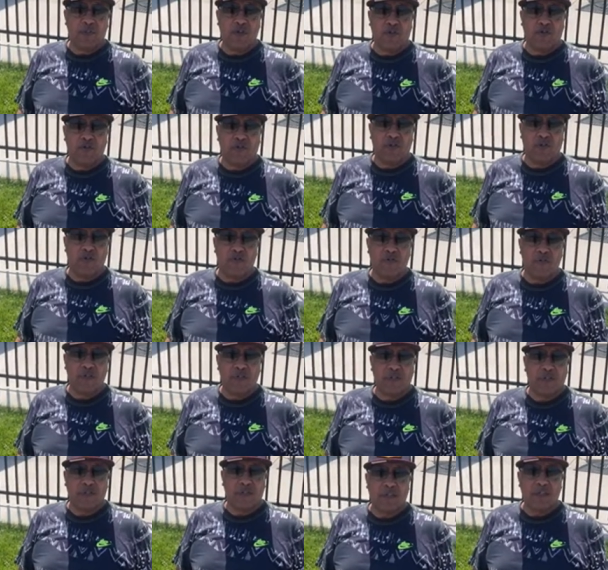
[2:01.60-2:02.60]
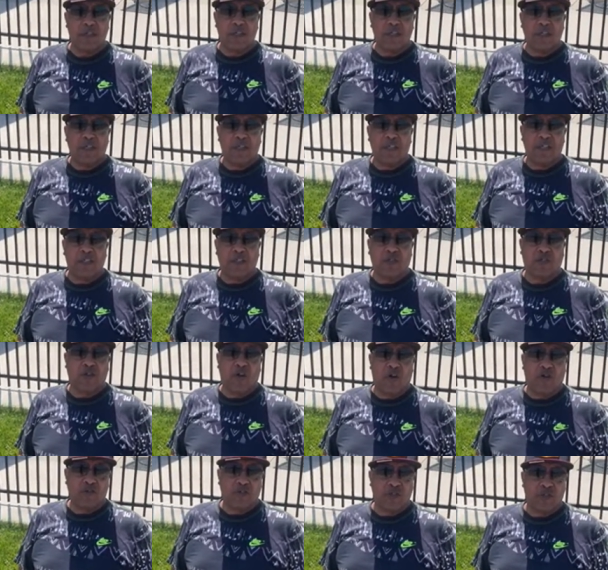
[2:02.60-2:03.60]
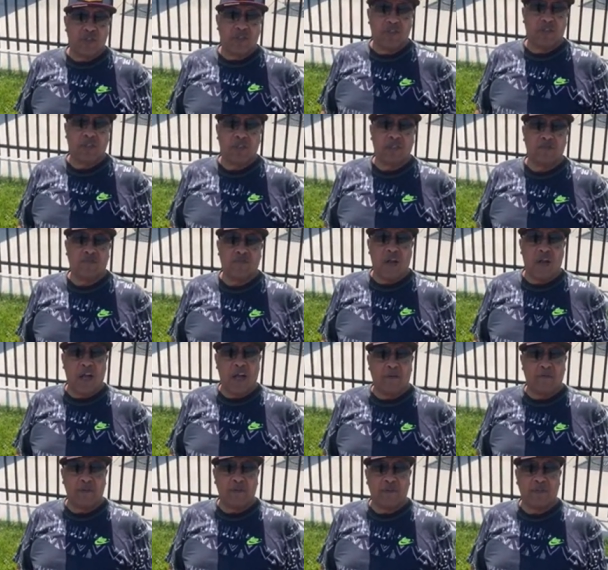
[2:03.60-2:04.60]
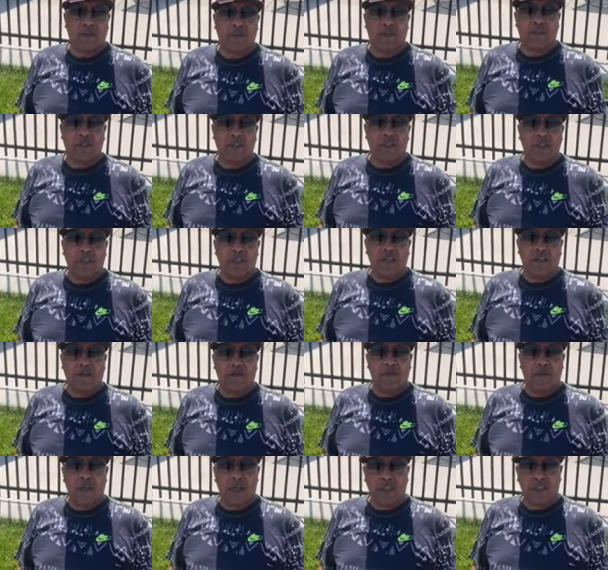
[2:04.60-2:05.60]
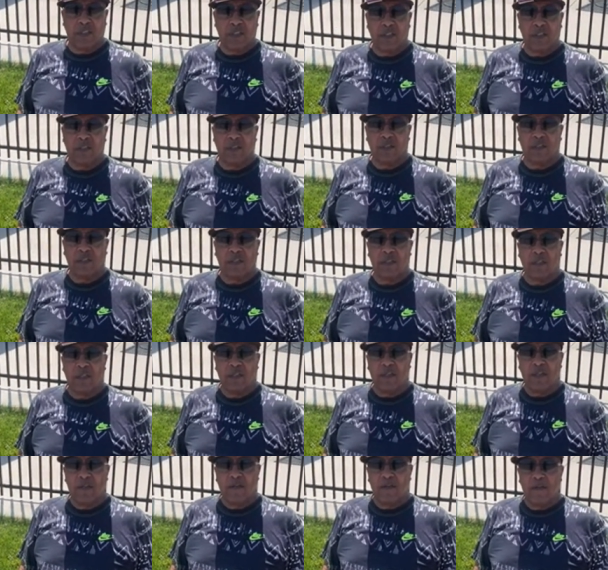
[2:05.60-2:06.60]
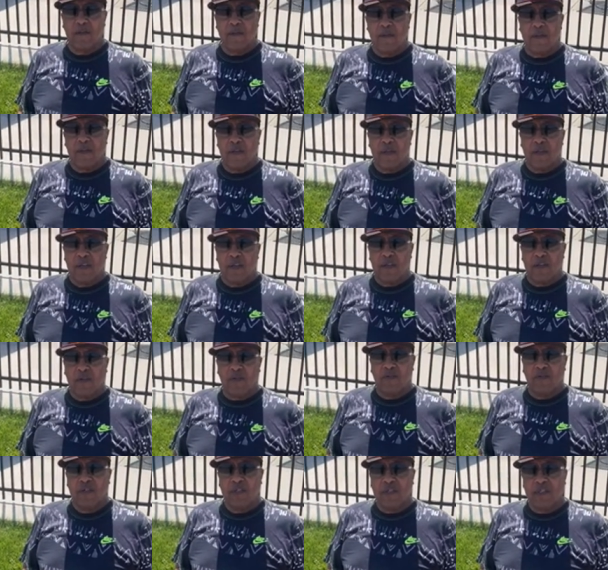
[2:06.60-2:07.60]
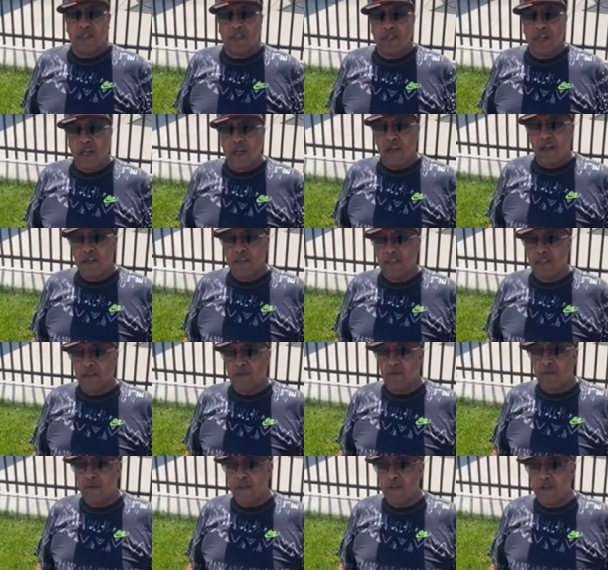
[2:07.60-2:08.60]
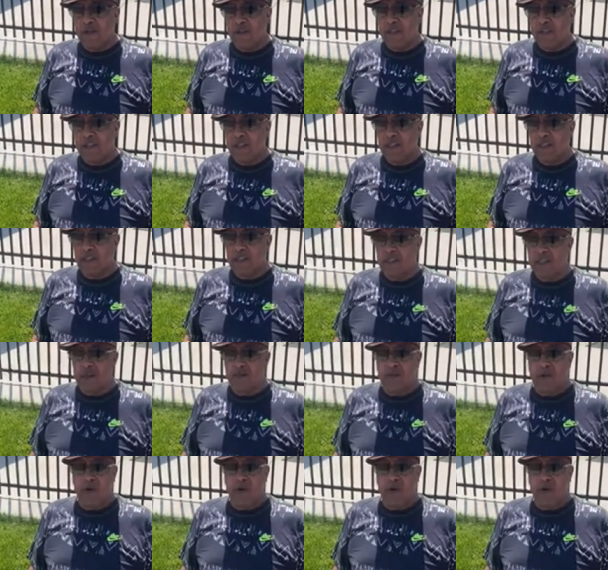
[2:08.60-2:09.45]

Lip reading: notorious extortionists and robbers, and hustlers. So he said, nah, he said, well, he said,